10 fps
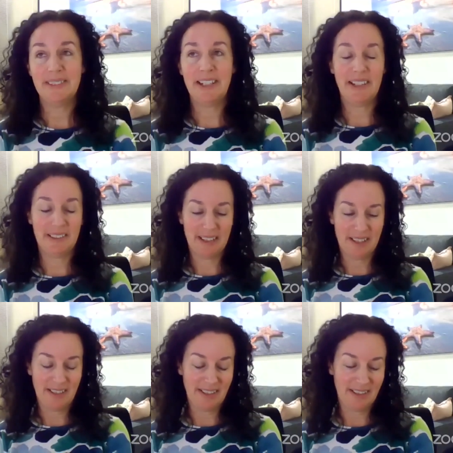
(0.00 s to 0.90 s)
yeah and i
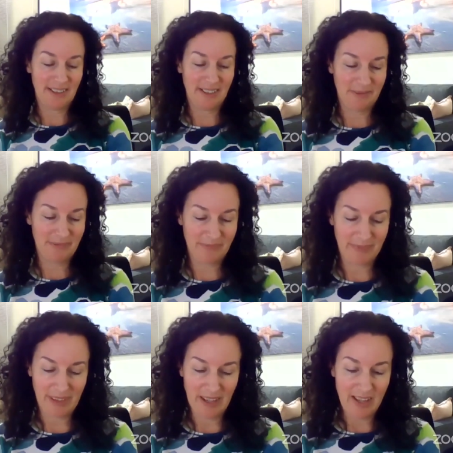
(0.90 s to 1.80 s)
think um,
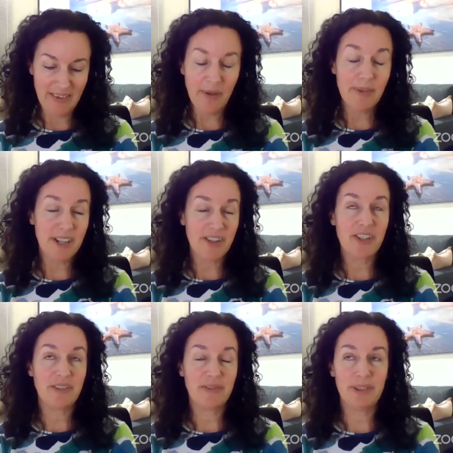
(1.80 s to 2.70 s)
that was
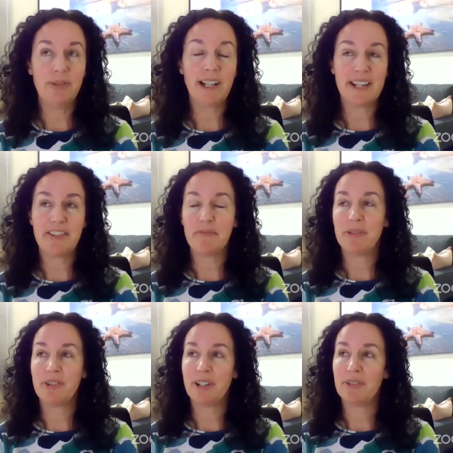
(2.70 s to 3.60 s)
actually a real case of
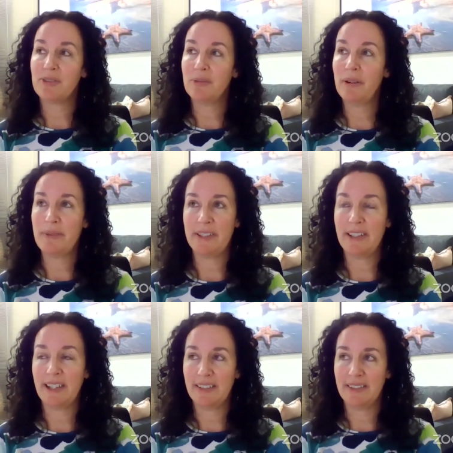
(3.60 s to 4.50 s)
betrayal trauma i'm just
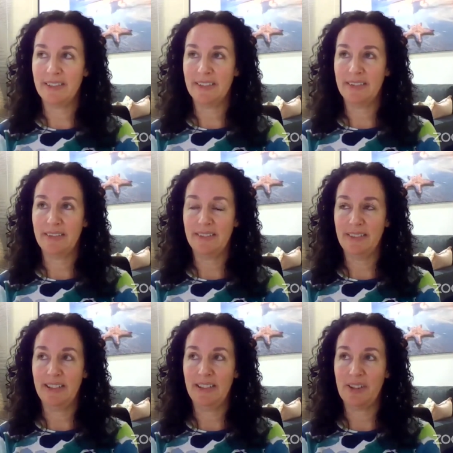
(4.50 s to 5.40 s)
thinking that
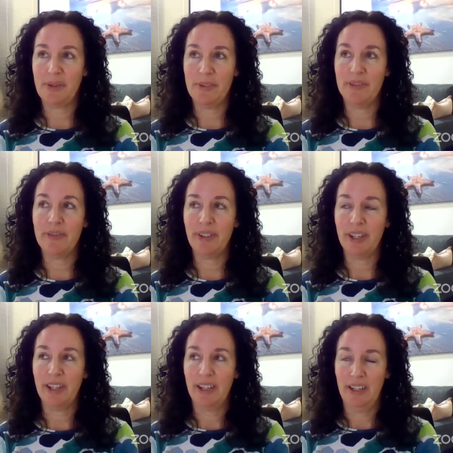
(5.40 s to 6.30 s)
in terms of
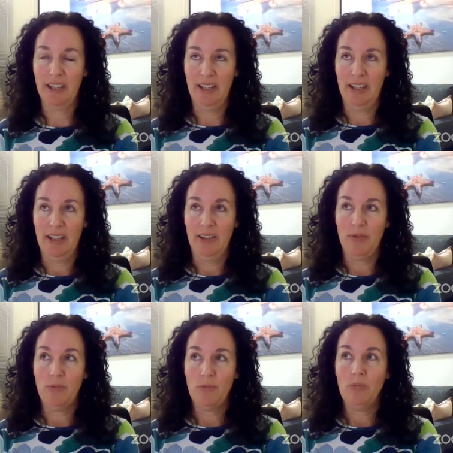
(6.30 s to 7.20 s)

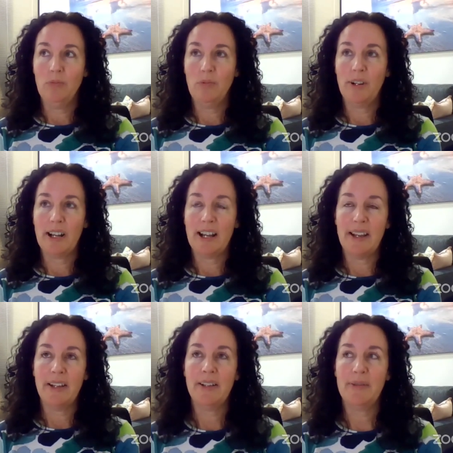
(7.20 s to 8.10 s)
what
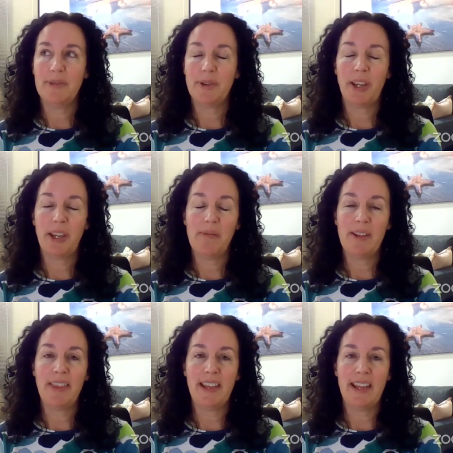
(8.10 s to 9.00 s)
i was working
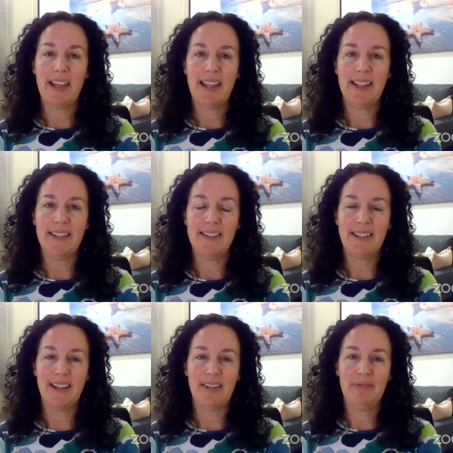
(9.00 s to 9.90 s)
with there and
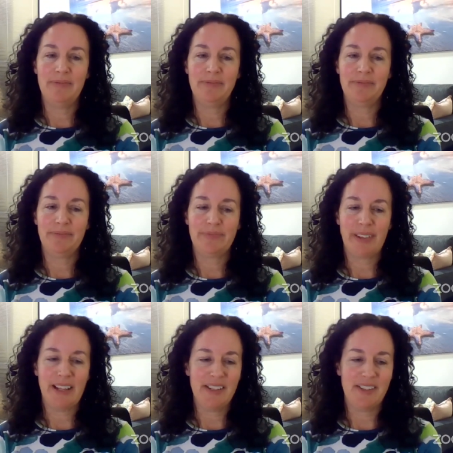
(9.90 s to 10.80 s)
um,
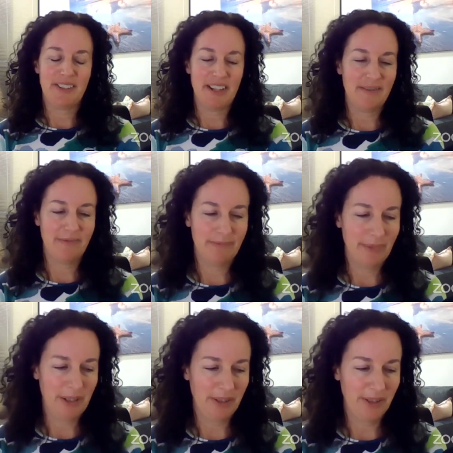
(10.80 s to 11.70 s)
and just that
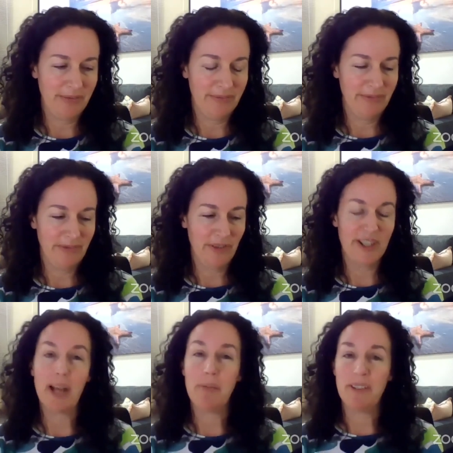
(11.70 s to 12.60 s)
you know for
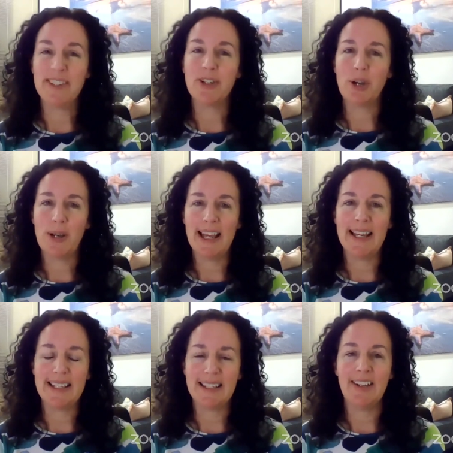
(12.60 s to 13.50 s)
it to happen so
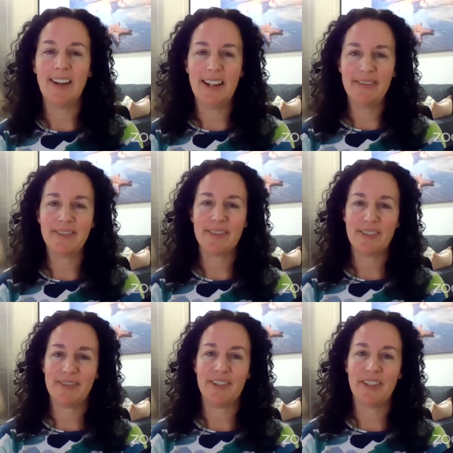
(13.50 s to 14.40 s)
late in life
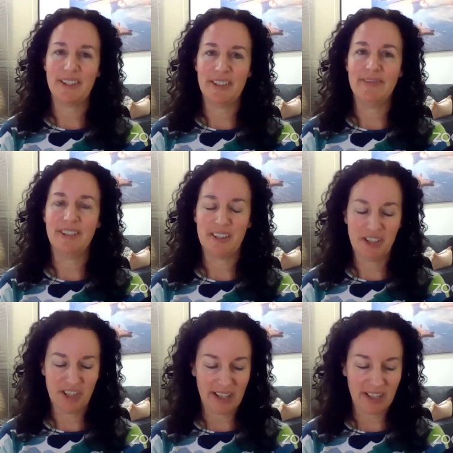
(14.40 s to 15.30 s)
was very very
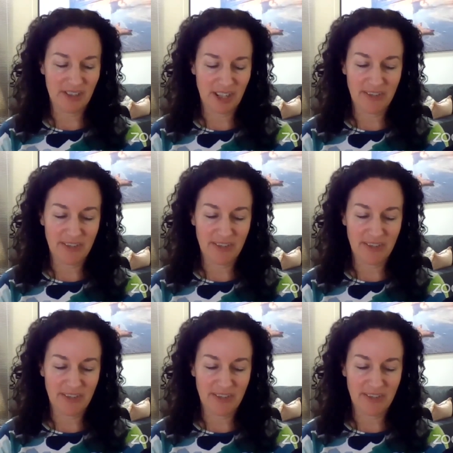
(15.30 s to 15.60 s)
challenging